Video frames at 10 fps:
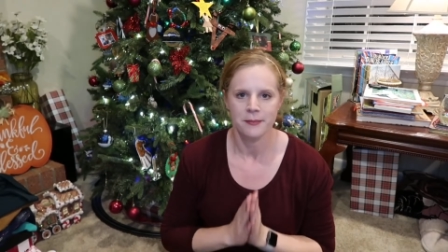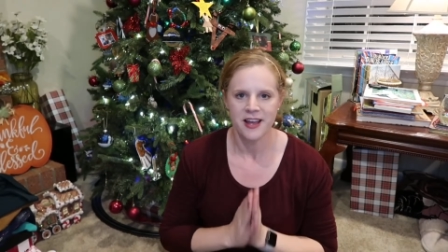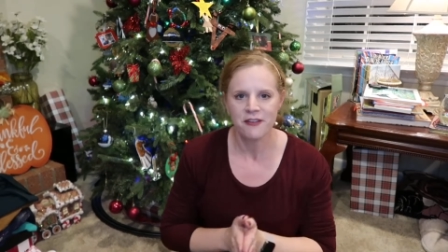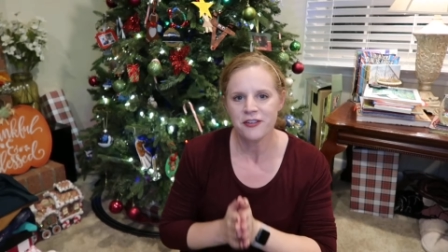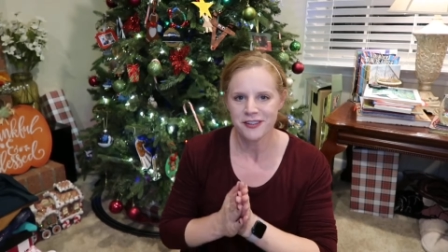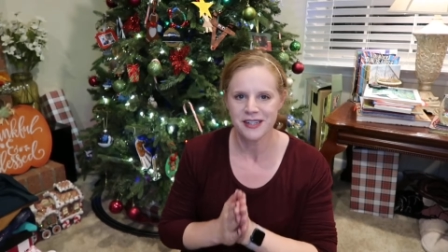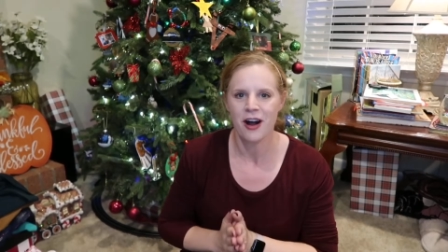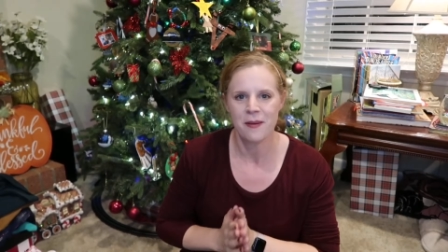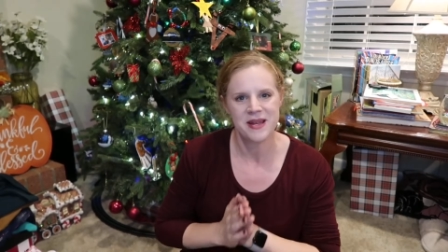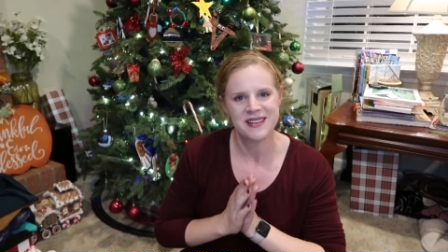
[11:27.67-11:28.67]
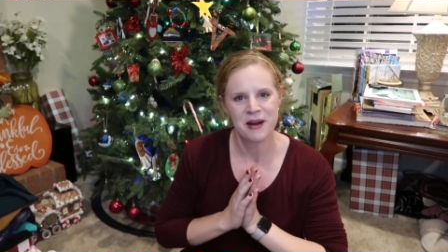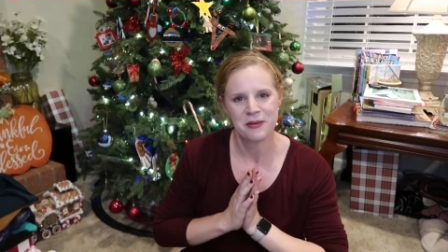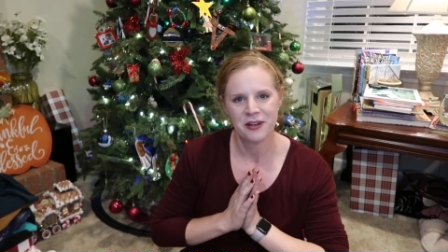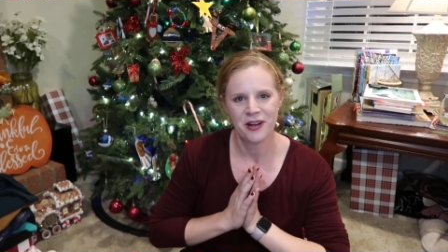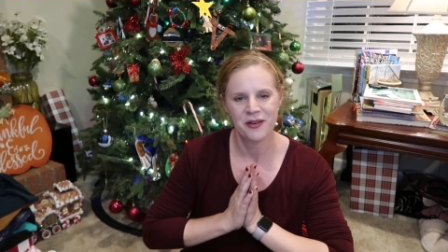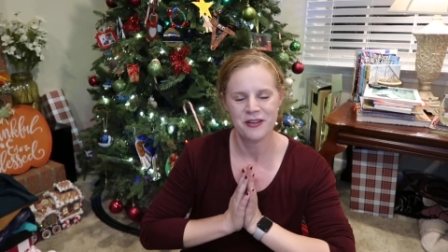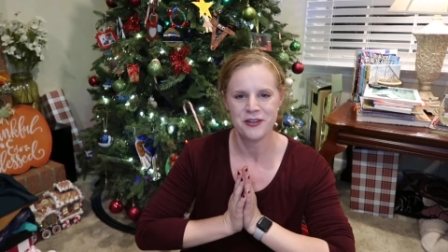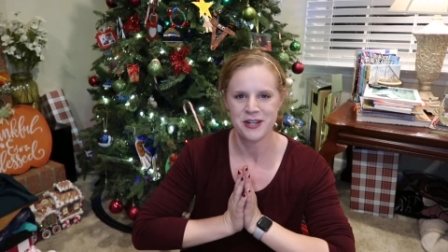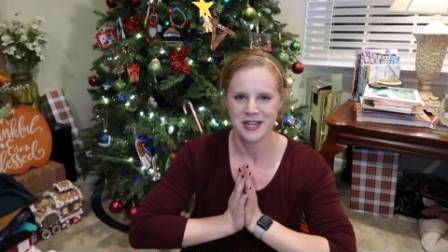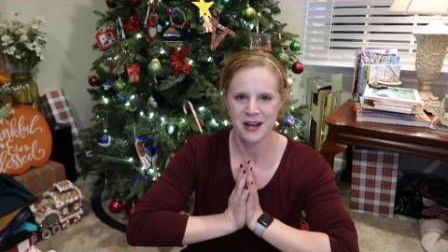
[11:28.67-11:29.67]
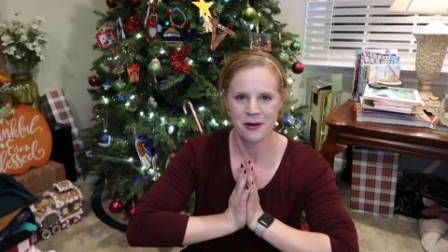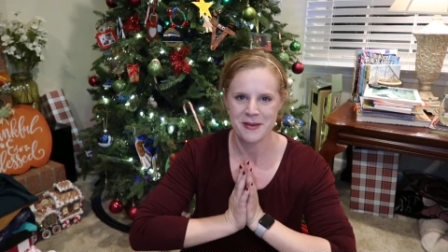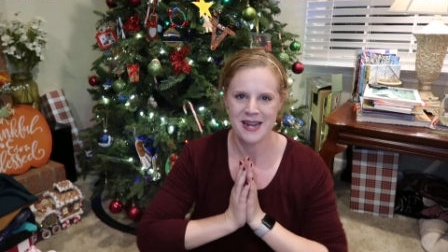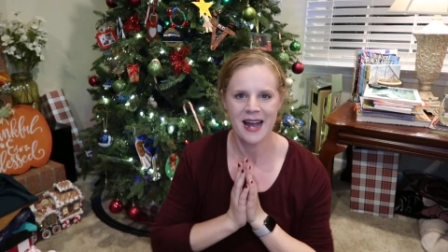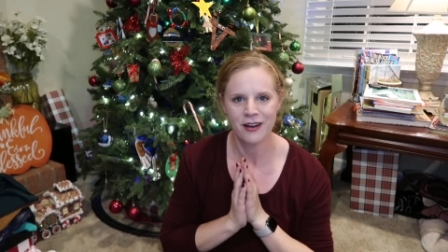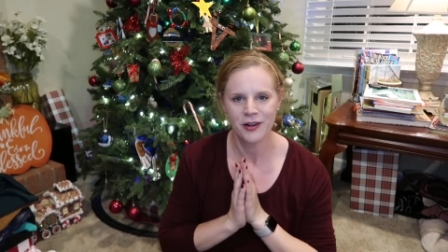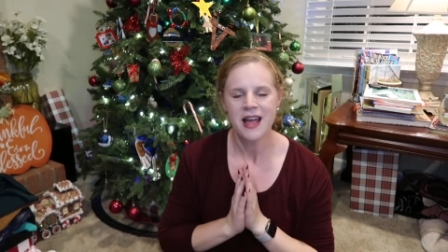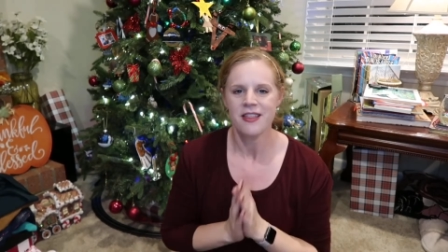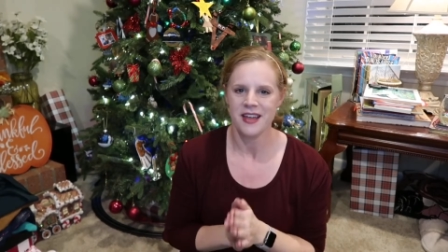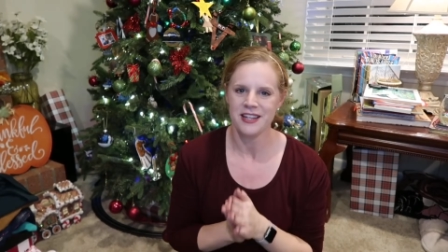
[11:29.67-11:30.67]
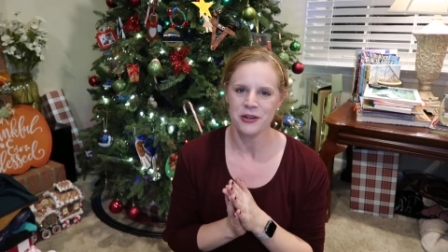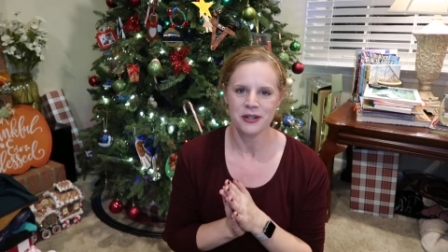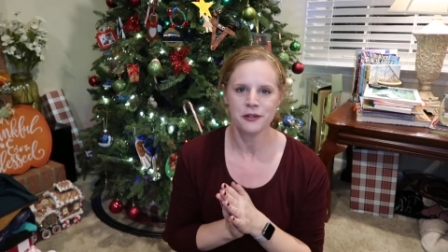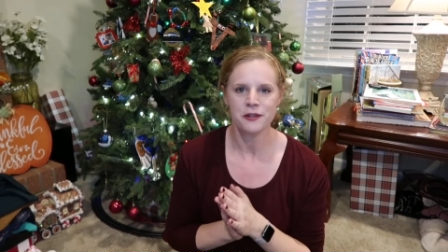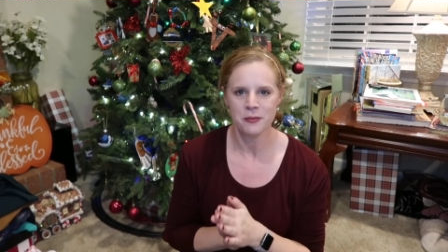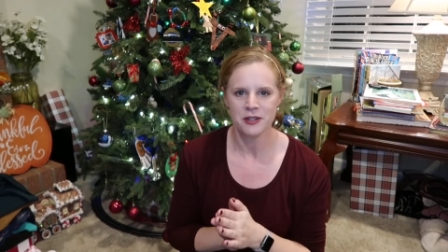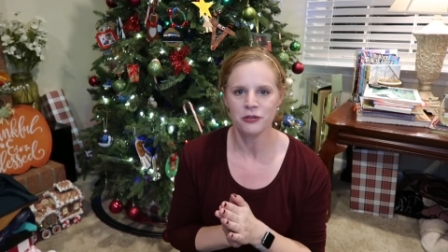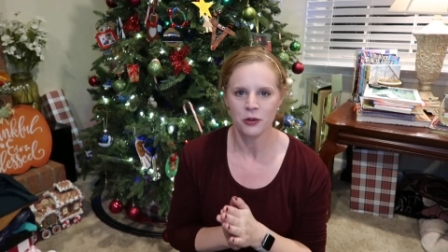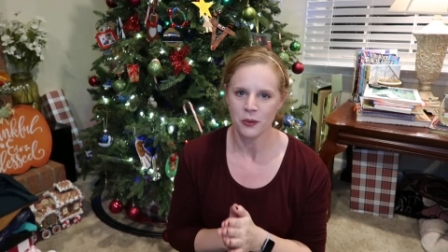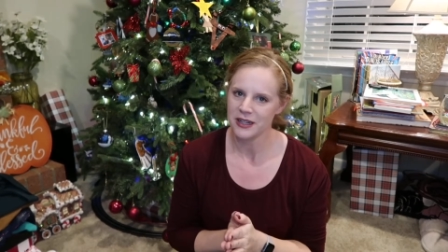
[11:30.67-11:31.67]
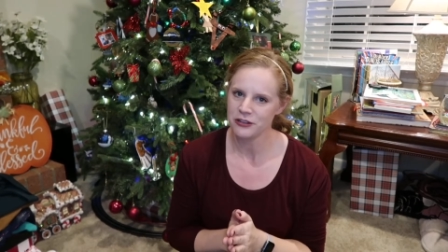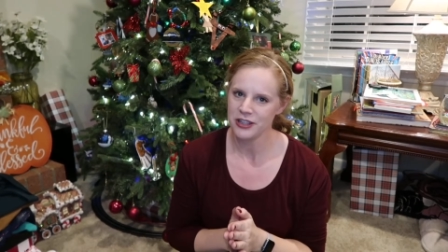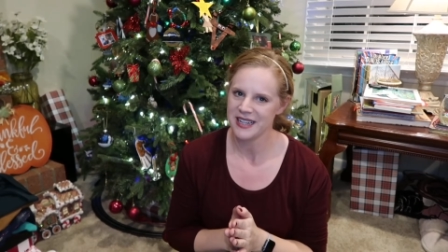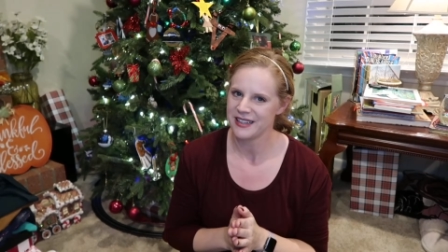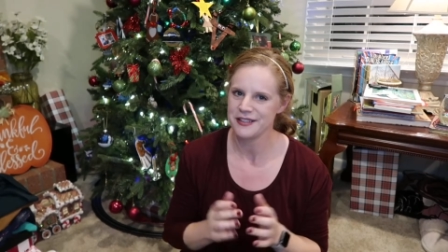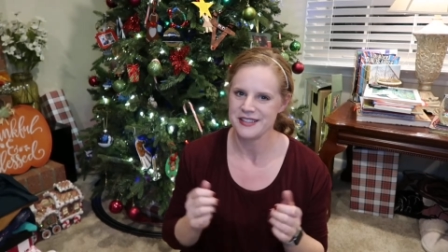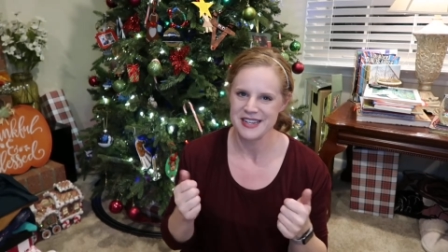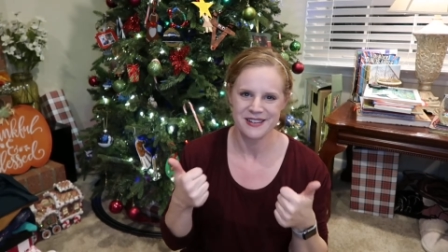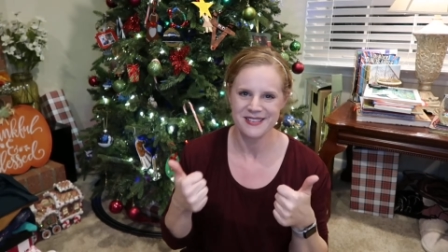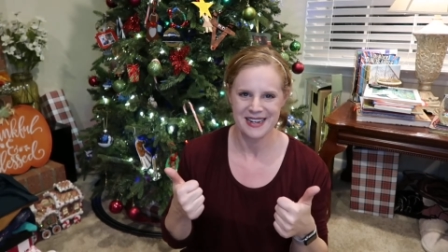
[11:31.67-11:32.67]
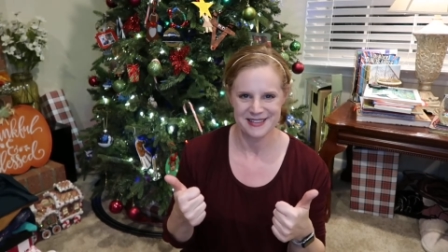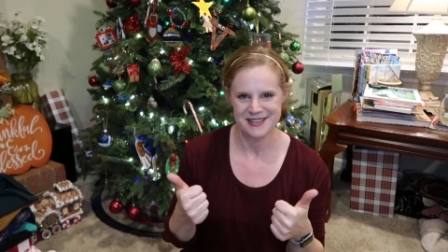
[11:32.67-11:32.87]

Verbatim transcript: definitely comment down below if you can help me out. Thank you all so much for watching, and I'll see you next